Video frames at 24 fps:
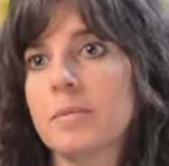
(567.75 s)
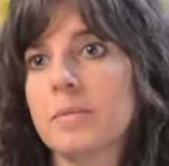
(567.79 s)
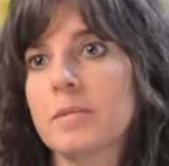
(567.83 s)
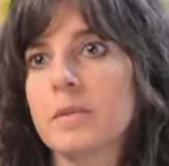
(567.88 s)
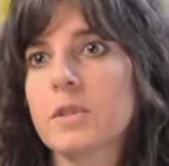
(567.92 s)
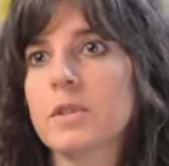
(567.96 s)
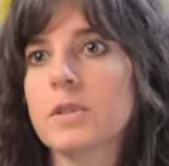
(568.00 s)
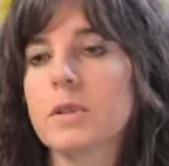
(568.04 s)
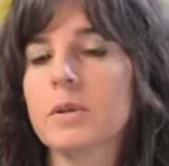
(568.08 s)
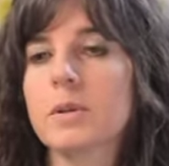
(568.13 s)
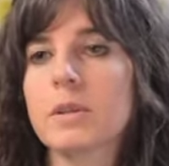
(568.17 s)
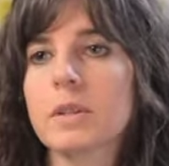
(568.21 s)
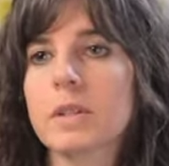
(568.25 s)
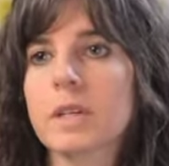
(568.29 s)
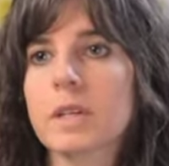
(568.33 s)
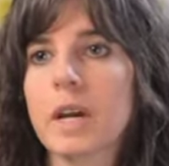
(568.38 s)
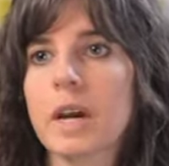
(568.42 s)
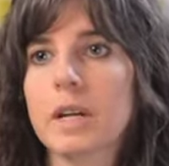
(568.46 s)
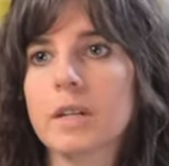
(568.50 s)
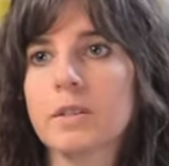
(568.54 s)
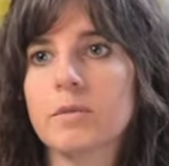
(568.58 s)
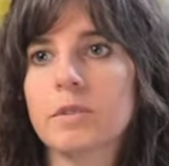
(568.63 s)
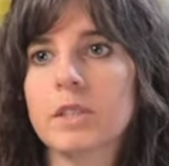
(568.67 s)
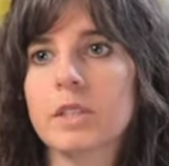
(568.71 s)
So at the
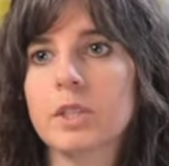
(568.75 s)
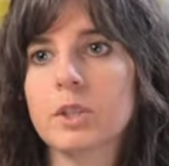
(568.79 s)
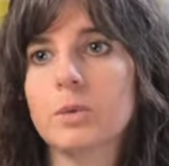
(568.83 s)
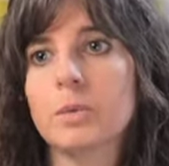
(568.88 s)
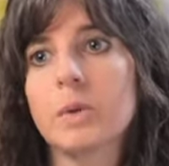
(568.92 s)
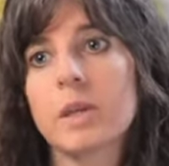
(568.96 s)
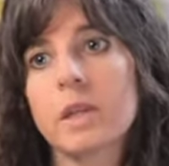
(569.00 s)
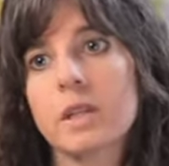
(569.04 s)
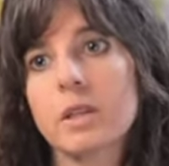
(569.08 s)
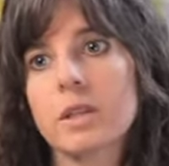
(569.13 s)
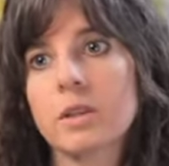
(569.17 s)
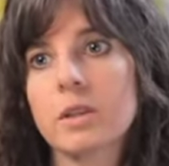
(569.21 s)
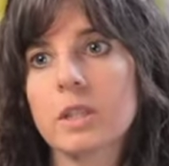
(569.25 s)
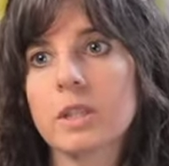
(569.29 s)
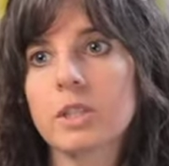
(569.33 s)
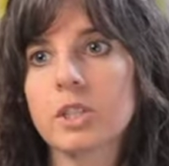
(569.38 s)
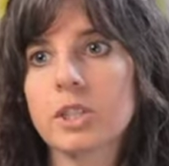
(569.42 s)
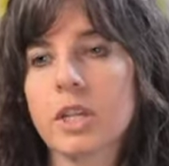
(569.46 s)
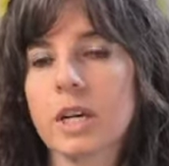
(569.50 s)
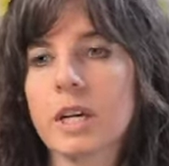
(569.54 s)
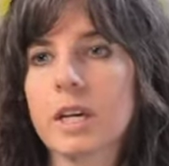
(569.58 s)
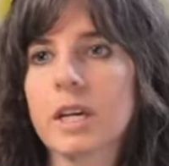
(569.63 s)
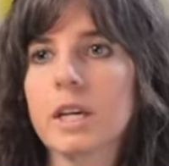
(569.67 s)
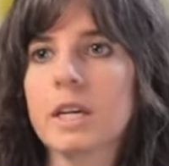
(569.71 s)
end of each week you can
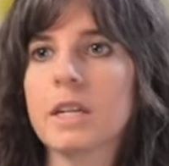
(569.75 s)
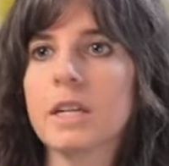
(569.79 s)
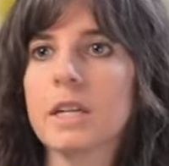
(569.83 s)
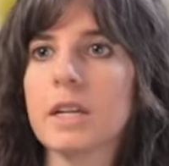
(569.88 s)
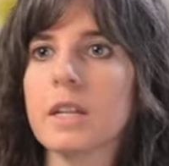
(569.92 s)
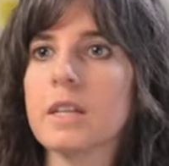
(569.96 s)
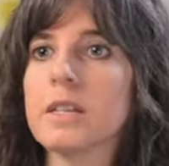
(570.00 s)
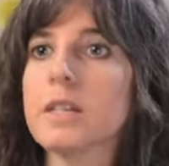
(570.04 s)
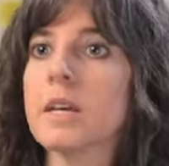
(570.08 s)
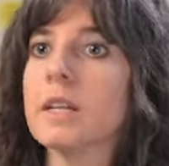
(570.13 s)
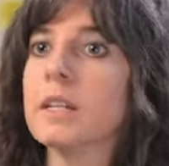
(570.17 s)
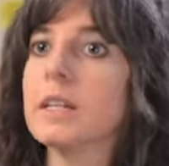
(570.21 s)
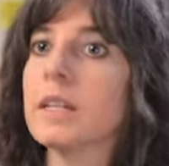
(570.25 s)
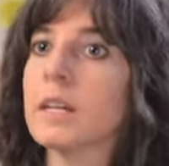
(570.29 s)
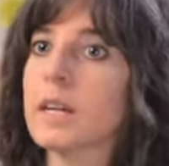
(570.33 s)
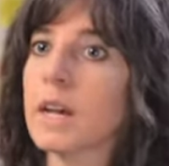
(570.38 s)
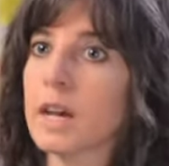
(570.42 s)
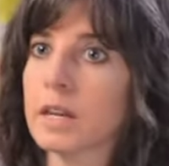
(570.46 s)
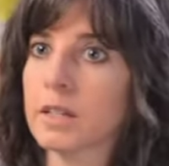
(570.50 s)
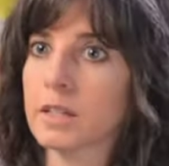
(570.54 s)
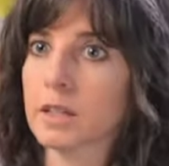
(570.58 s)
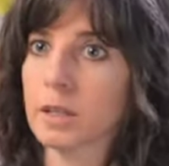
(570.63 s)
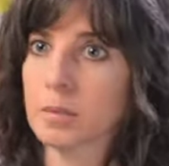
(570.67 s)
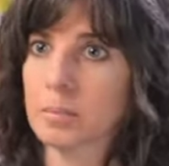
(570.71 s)
check in, and then at the
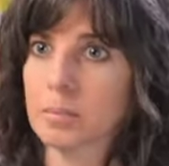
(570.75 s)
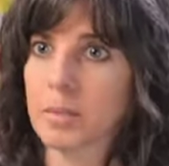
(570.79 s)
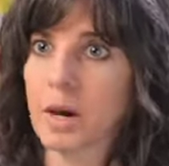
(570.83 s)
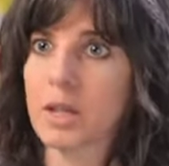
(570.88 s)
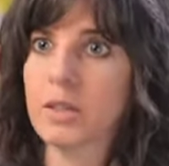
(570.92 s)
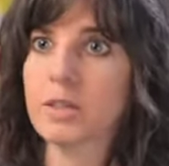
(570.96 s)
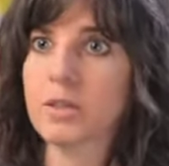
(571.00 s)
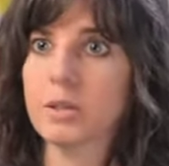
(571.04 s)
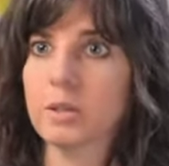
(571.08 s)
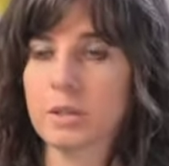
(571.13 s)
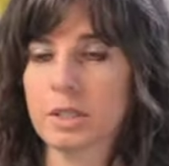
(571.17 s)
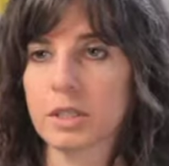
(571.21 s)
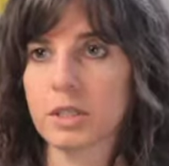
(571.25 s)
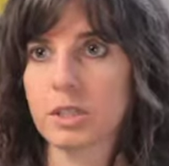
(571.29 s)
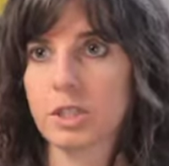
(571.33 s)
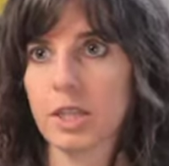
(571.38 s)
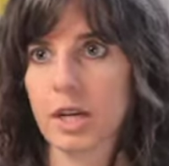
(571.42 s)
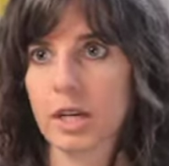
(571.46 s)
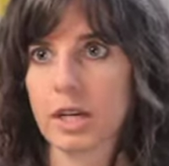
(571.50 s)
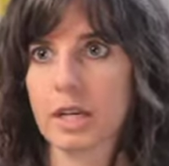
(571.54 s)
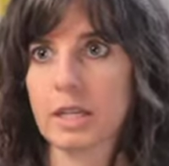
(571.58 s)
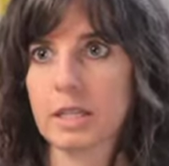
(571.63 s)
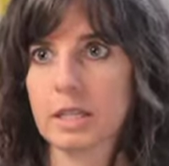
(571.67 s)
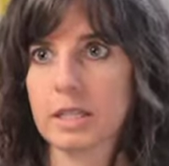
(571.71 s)
end of the month you can
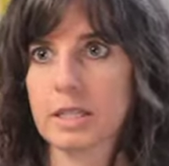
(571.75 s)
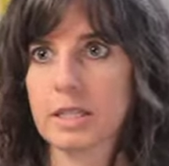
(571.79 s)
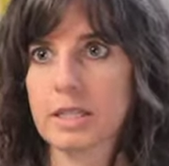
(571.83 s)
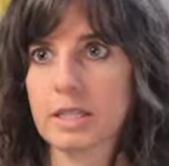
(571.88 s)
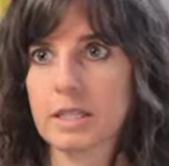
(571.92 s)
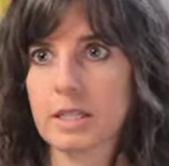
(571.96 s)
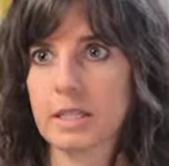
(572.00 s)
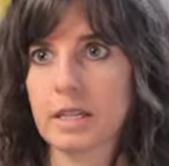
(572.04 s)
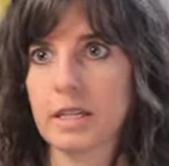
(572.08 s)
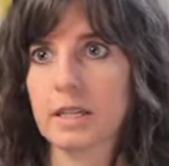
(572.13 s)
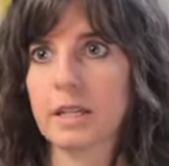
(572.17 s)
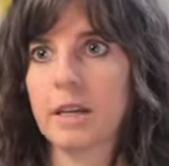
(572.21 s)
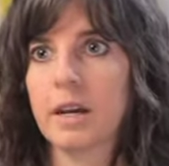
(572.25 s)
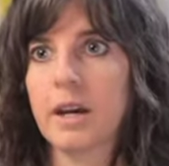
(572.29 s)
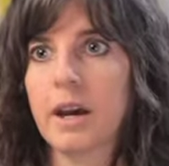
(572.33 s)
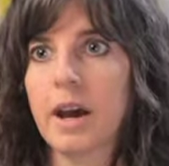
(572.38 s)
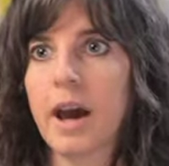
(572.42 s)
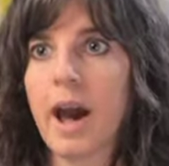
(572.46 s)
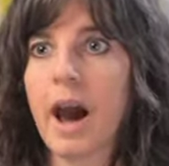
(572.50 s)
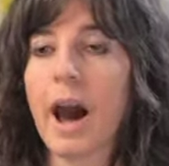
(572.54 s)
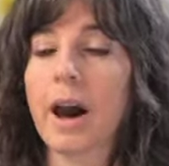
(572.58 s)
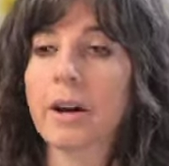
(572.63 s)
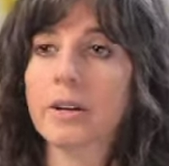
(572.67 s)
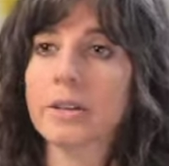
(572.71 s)
check in and see,
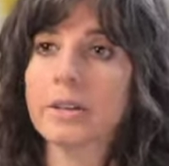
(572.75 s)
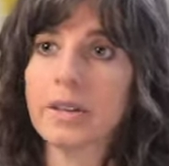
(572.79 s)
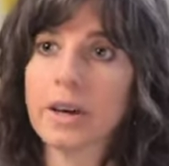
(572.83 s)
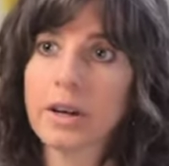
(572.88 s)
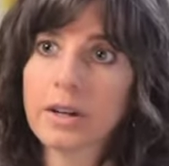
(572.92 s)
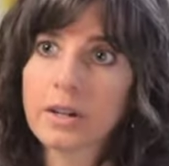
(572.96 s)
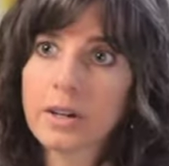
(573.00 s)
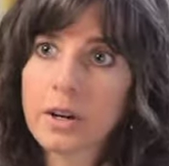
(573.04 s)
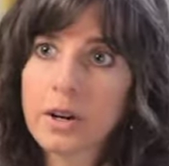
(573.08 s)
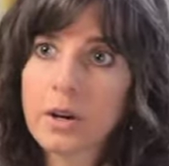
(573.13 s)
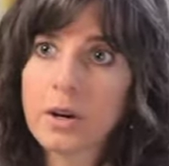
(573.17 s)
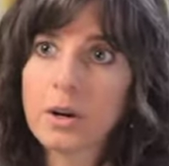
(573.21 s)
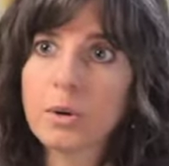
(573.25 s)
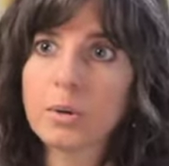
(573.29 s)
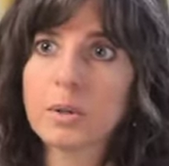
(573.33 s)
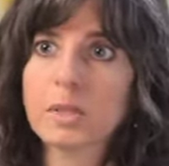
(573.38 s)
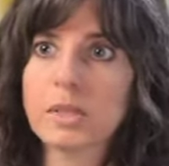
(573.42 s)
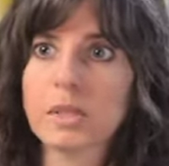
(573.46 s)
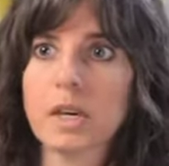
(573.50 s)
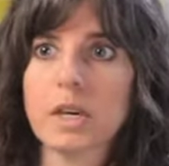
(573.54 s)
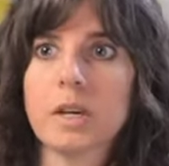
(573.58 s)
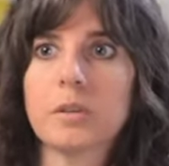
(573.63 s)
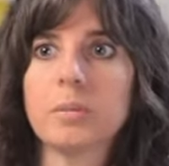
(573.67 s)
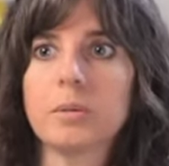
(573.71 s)
how did that go? Was
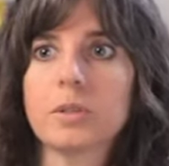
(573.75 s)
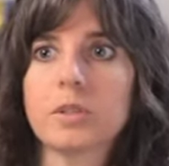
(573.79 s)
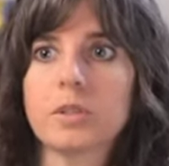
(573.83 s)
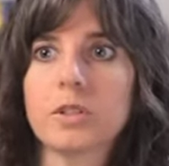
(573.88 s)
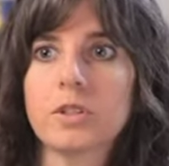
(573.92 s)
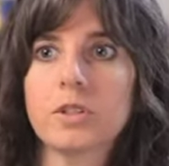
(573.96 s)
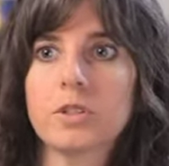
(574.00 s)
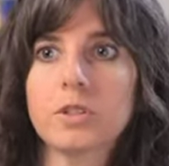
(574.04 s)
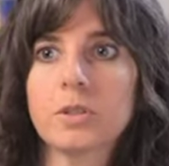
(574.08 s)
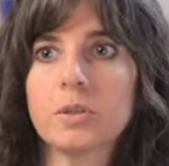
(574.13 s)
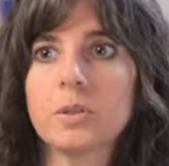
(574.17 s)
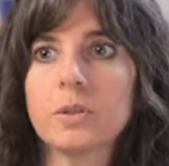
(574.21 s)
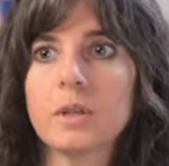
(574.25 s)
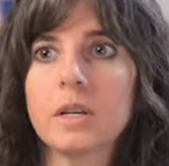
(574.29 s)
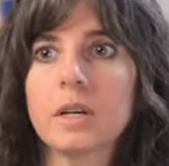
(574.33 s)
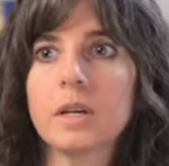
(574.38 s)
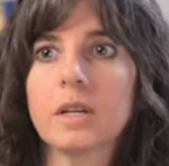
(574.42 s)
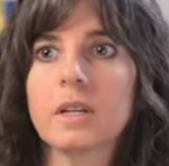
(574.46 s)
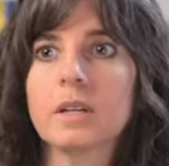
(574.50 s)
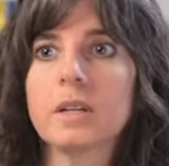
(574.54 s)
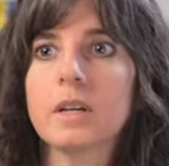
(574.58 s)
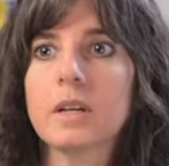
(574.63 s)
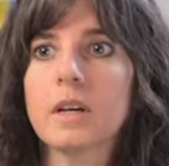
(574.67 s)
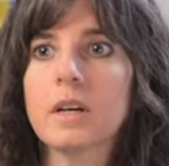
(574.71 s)
I able to do
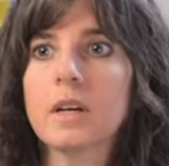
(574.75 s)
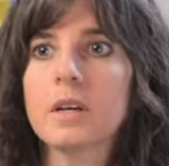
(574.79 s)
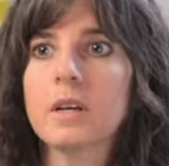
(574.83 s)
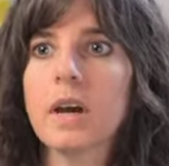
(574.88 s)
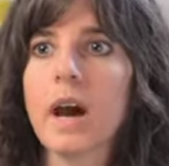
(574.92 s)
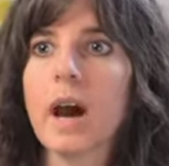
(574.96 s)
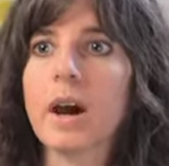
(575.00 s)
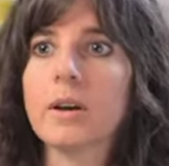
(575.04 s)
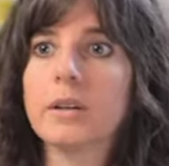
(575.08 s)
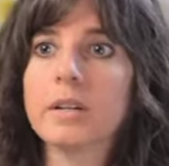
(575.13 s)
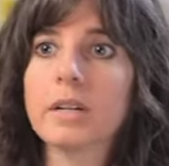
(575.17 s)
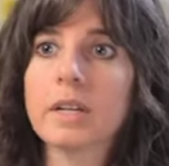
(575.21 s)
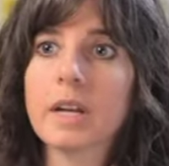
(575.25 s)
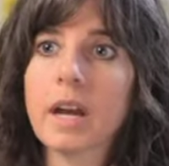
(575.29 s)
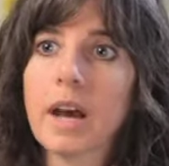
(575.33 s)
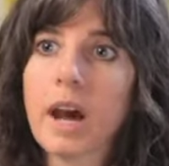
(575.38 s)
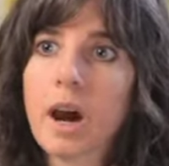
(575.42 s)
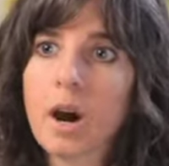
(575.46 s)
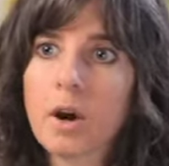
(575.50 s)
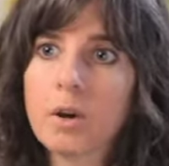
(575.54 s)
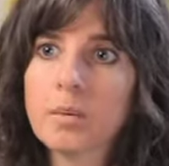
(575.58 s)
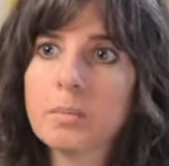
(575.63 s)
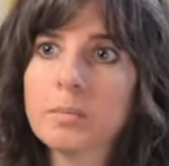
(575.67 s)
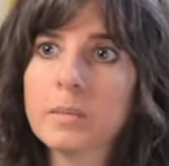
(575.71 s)
it? How did it
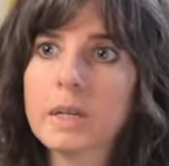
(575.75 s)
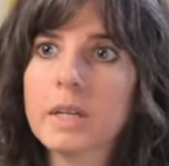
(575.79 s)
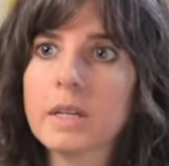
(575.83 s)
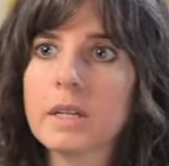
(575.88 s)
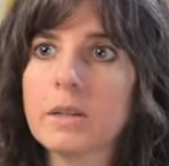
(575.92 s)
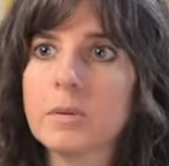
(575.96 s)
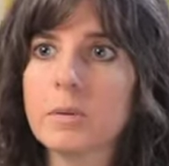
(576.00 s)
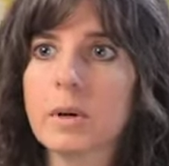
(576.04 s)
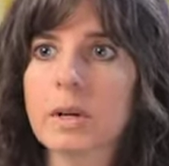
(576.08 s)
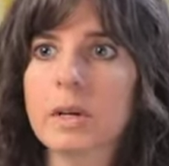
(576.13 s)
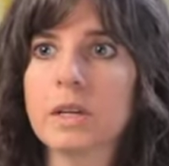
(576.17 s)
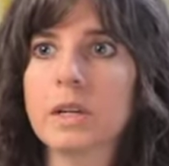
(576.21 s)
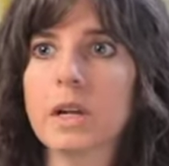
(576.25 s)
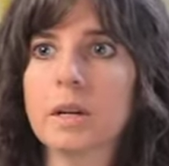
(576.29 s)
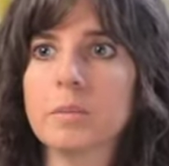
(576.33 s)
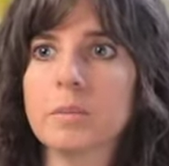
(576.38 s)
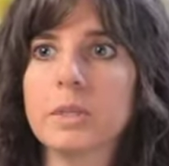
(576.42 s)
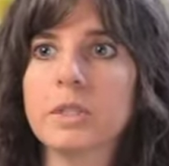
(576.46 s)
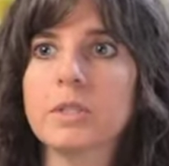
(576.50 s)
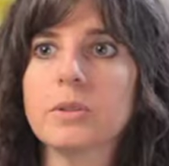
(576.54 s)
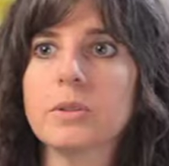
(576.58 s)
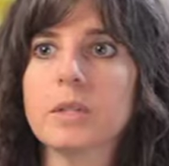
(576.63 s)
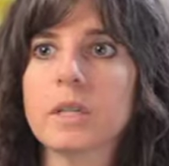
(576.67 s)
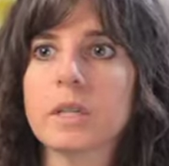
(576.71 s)
help me? What could I be
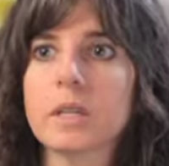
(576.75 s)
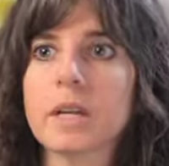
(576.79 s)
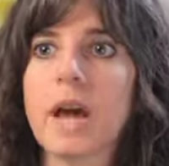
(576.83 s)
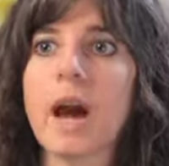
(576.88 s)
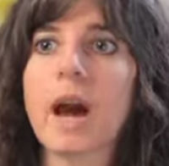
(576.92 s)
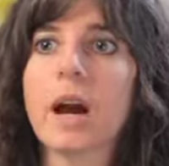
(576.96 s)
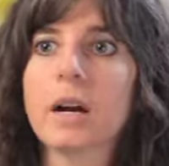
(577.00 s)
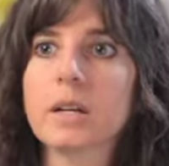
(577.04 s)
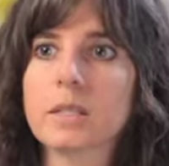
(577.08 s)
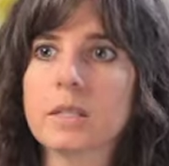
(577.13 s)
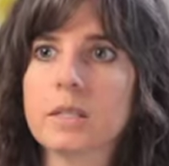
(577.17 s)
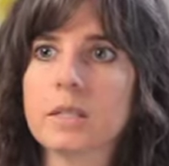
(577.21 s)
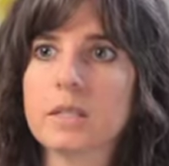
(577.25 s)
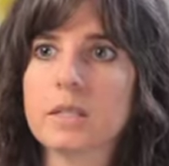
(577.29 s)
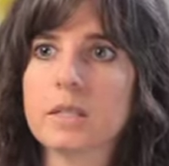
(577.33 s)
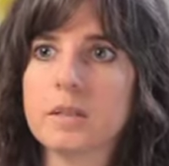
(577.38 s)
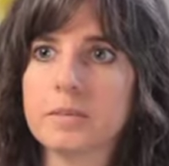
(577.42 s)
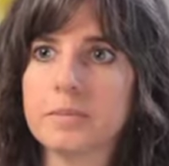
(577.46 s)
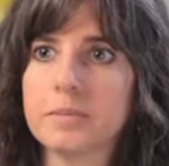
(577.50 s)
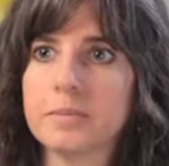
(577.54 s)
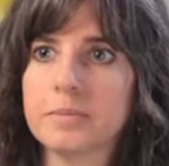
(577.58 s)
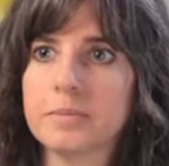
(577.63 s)
doing next?